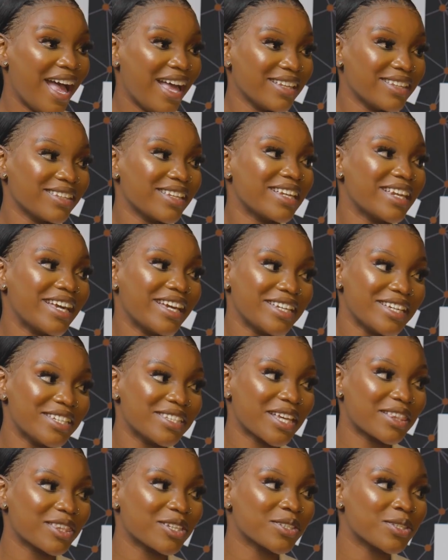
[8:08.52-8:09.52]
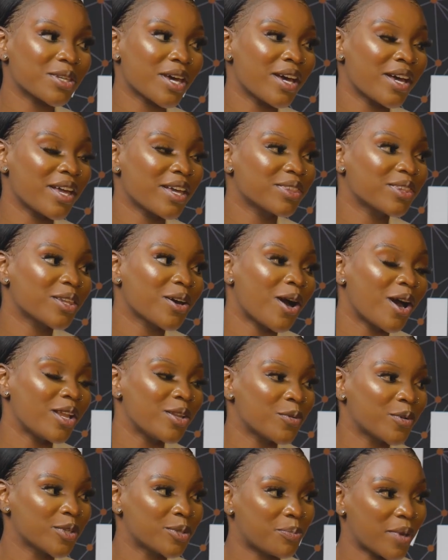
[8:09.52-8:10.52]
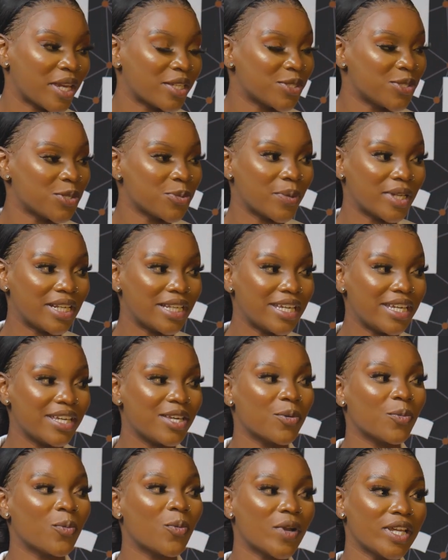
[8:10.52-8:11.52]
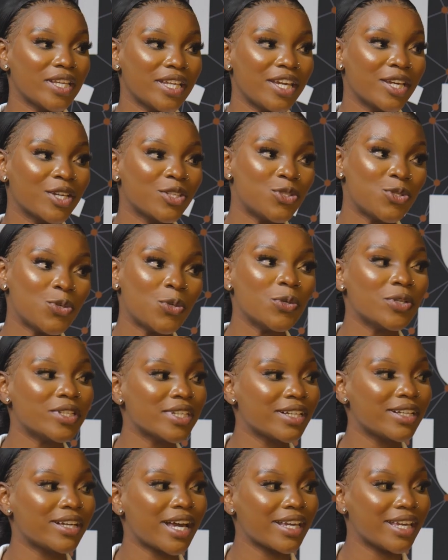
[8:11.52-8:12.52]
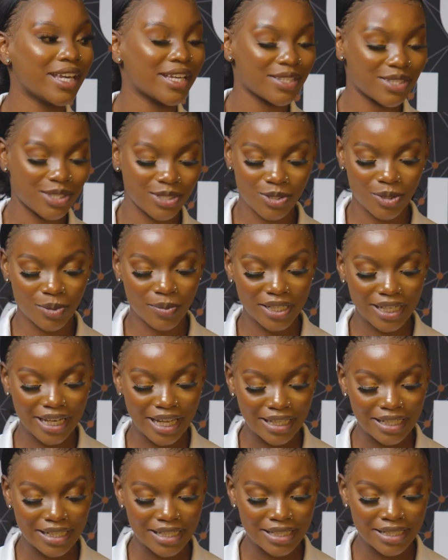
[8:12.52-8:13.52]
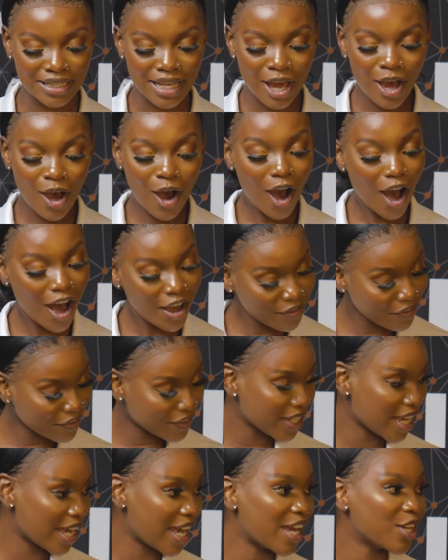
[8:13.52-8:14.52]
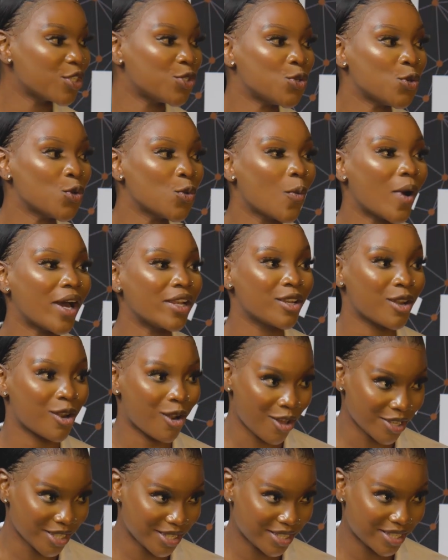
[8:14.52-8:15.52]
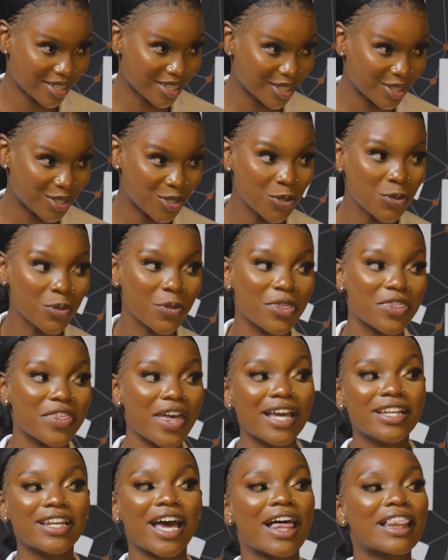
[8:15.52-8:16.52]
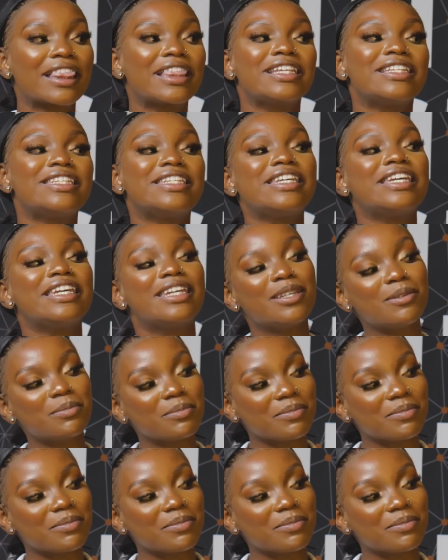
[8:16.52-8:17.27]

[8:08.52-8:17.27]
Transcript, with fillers: And the ladies at the, uh, the Hollywoodbets Super League winning 2 0 against the Durban ladies after a 2 1 loss yeah. to that other team,